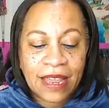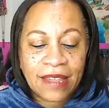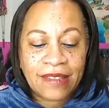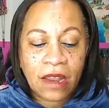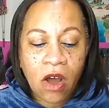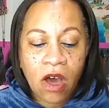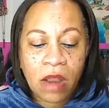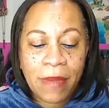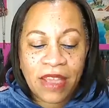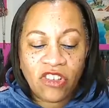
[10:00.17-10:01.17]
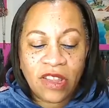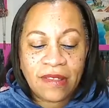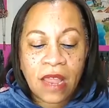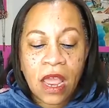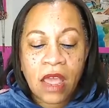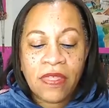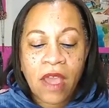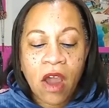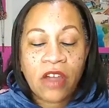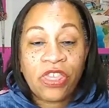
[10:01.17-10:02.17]
I said, automations. There
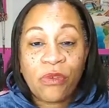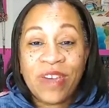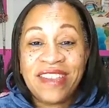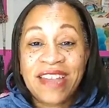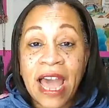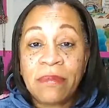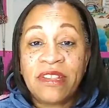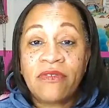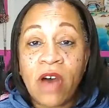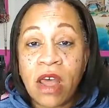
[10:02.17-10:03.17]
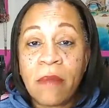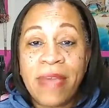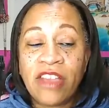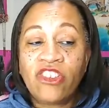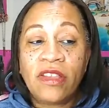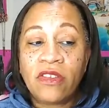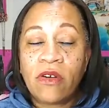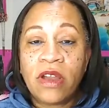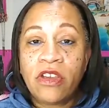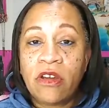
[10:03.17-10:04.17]
are three types of automations
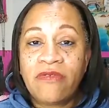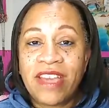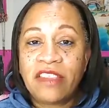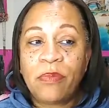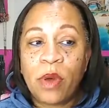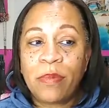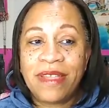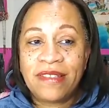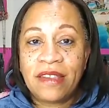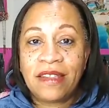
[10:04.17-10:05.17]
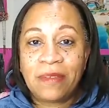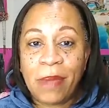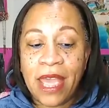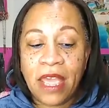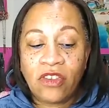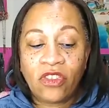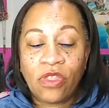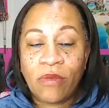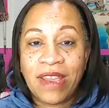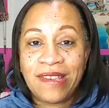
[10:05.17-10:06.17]
on your Facebook business page.
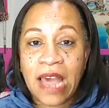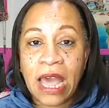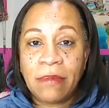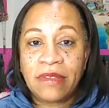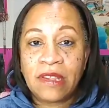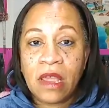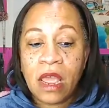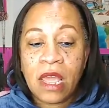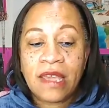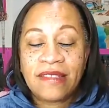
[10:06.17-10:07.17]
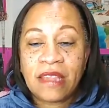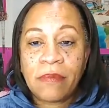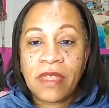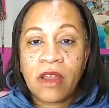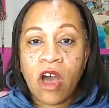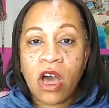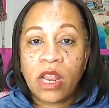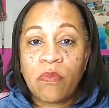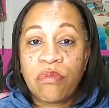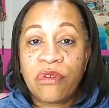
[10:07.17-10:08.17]
Three types. It's something called a
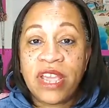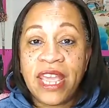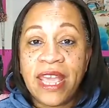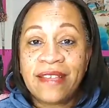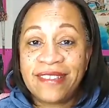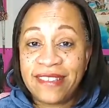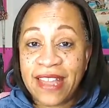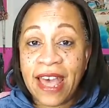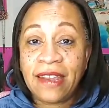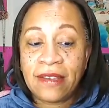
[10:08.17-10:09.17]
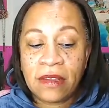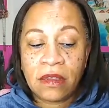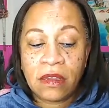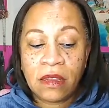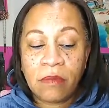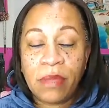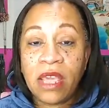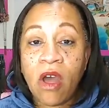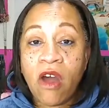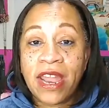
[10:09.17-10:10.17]
preset,
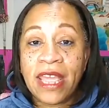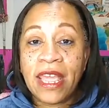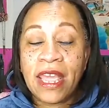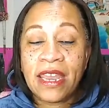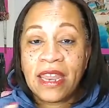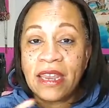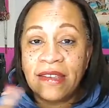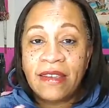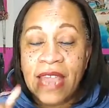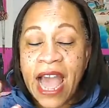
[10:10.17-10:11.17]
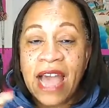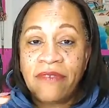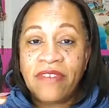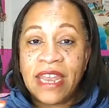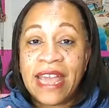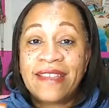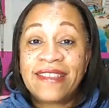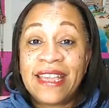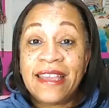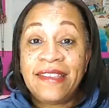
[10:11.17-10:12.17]
P-R-E, and then hyphen
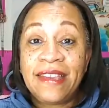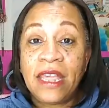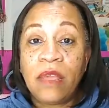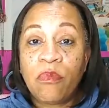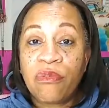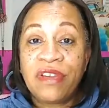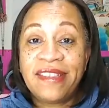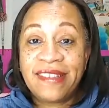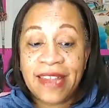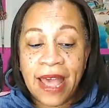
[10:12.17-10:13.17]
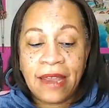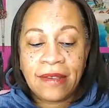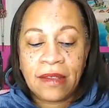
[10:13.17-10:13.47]
S-E-T, preset.